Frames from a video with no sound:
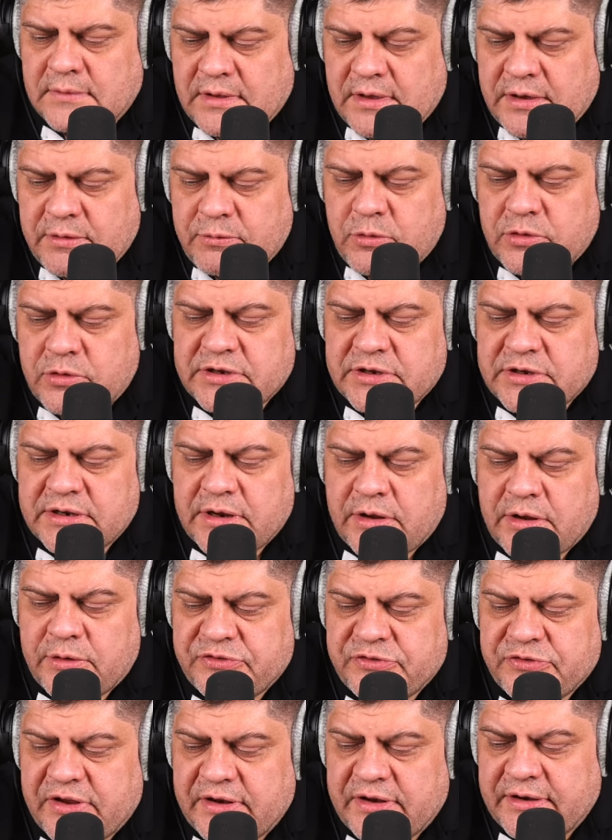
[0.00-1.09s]
He won't
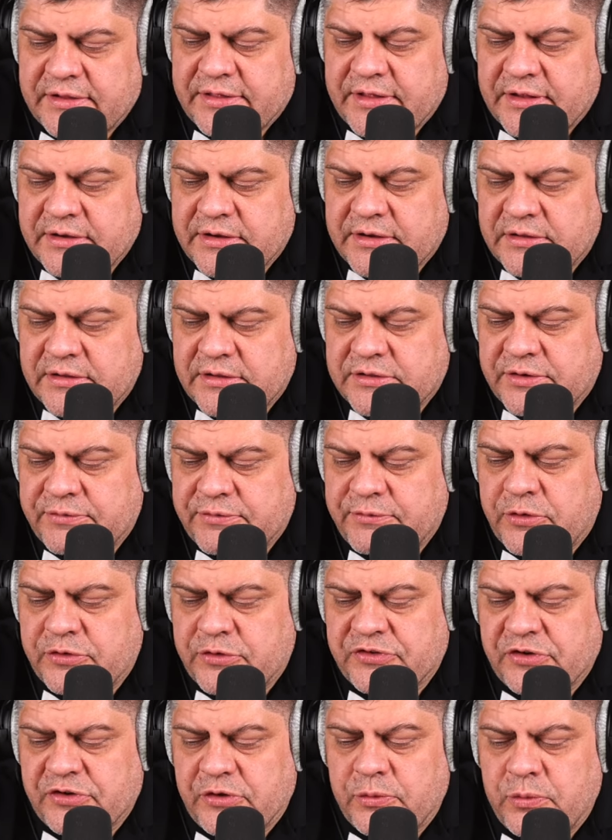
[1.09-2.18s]
announce anything
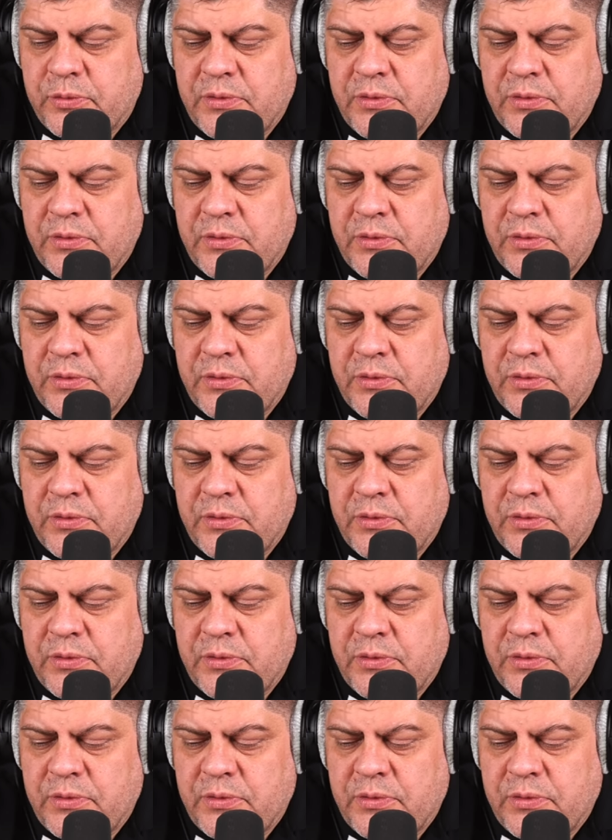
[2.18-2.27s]
controversial.